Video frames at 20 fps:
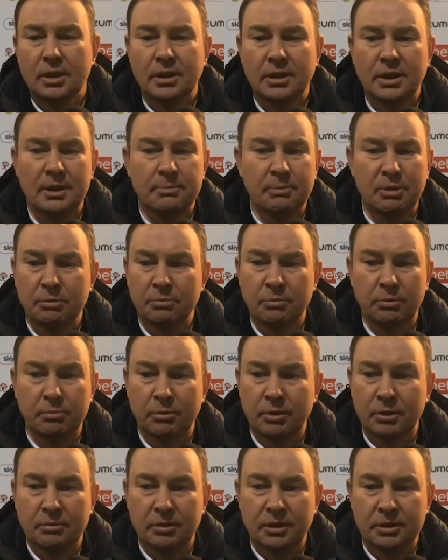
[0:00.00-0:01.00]
Yeah, I mean,
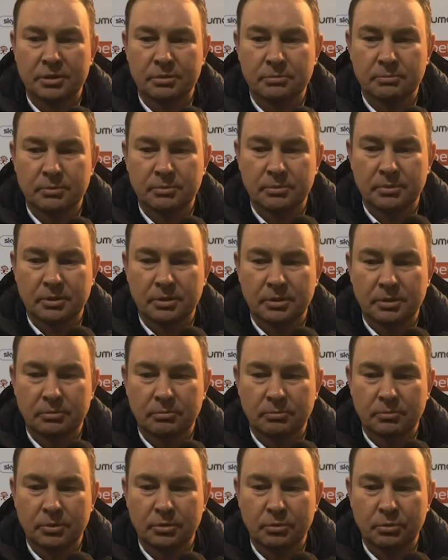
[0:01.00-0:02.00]
listen,
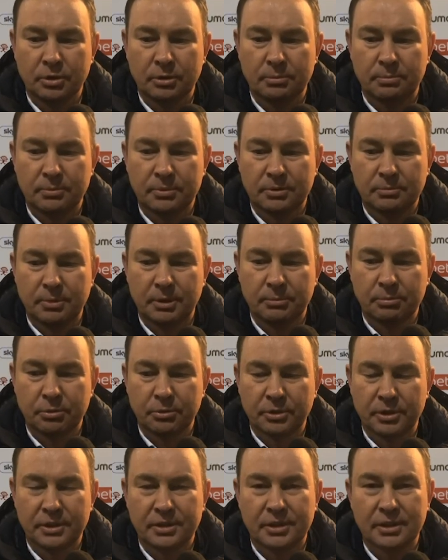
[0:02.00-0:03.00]
the only
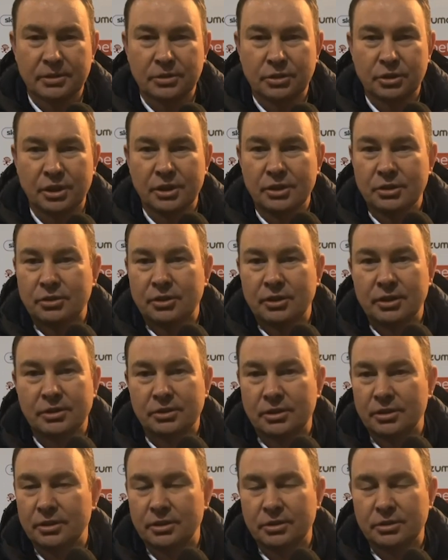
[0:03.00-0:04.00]
people that can change
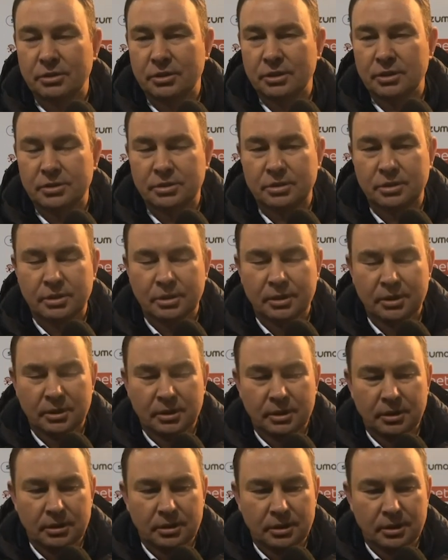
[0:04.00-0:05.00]
things is
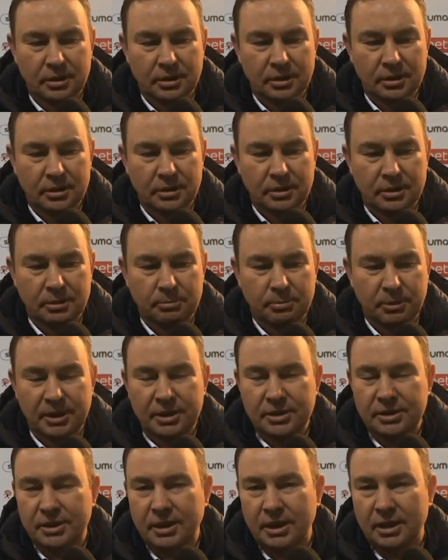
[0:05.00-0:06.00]
the
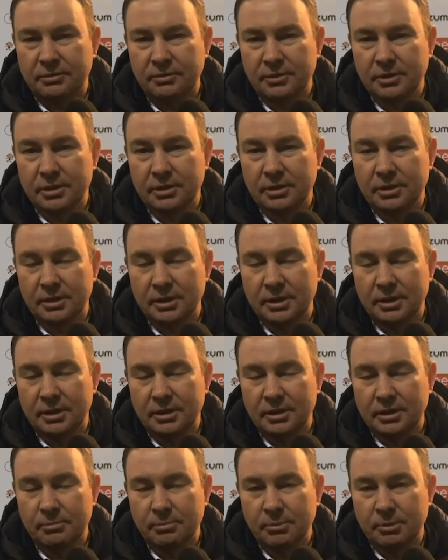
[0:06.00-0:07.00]
playing staff and
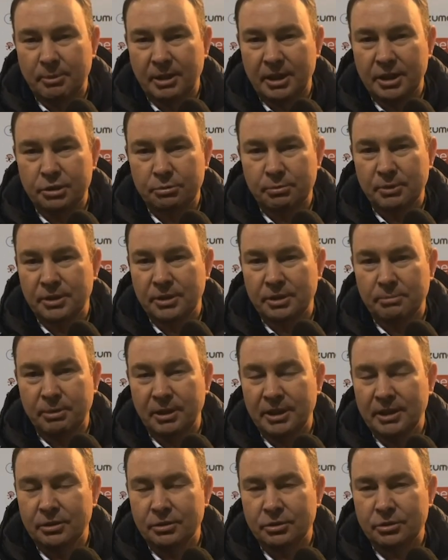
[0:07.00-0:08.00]
the management and the
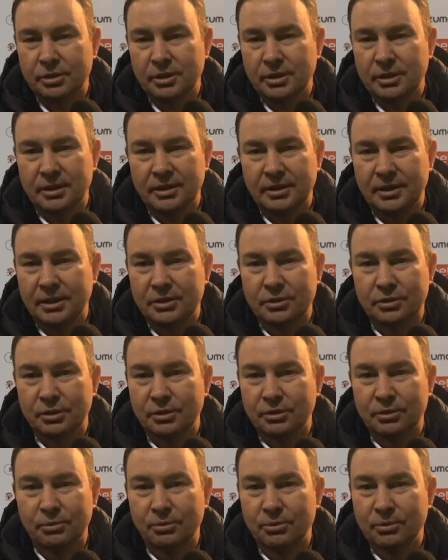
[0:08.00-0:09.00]
players. That's
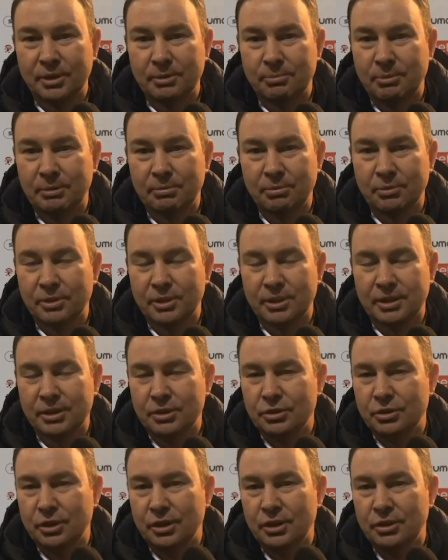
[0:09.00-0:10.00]
the only people that
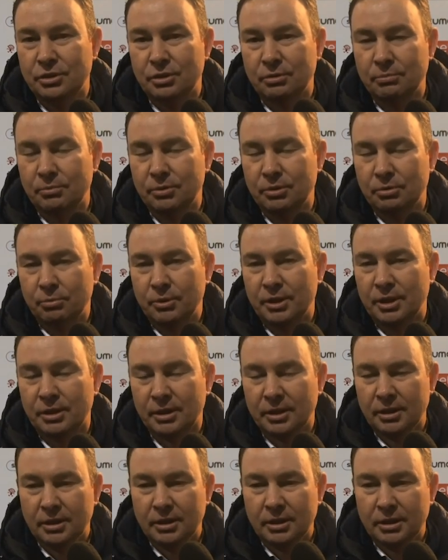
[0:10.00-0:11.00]
can change it. We're
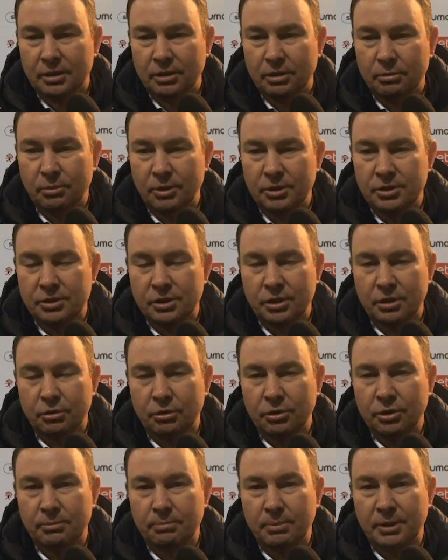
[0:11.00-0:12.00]
the ones that are
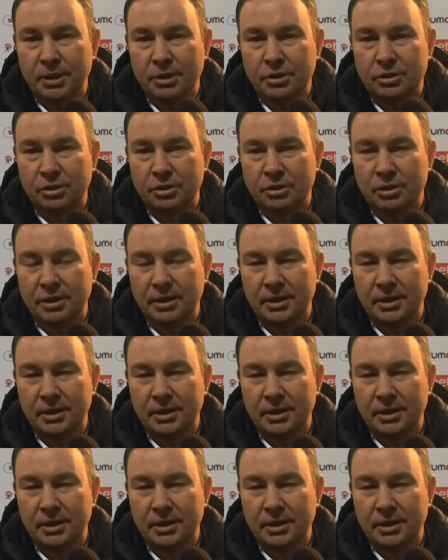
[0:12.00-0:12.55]
on the pitch